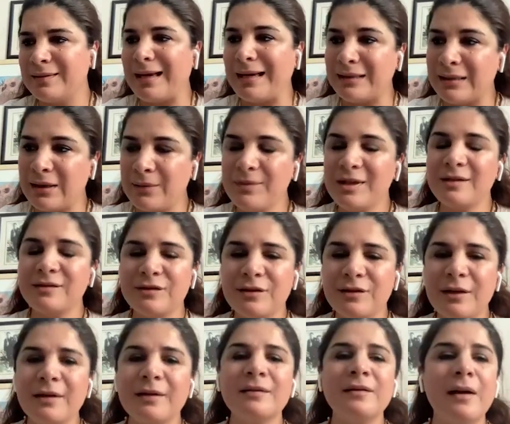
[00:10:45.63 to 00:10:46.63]
dynamic
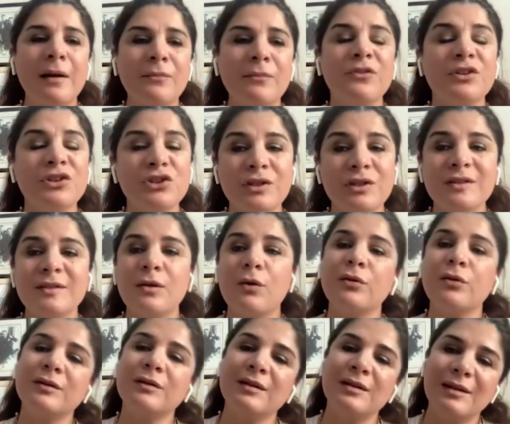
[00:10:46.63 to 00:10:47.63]
diagram, which is
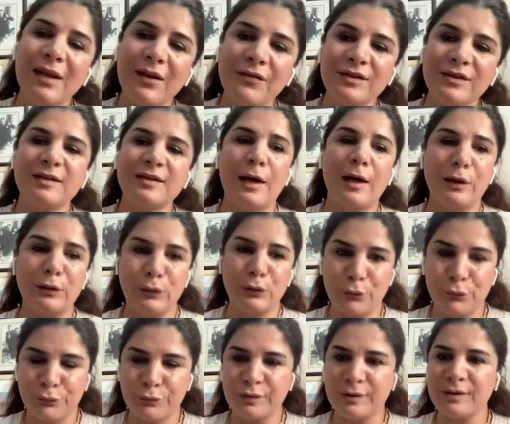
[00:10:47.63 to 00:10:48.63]
on the left side
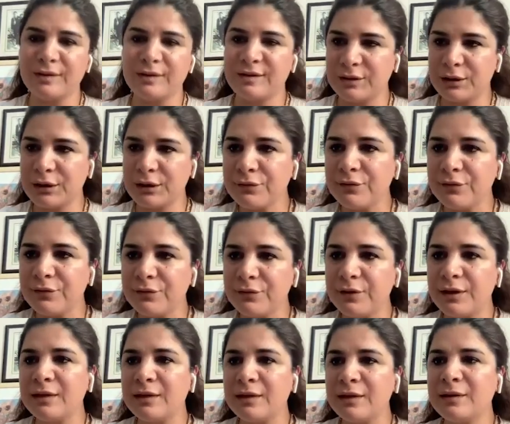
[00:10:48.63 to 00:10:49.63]
of the
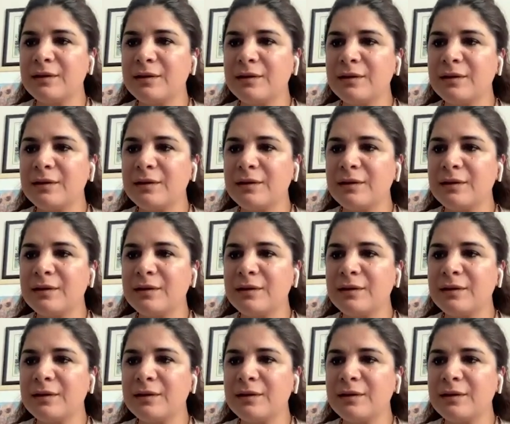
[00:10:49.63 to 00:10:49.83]
screen.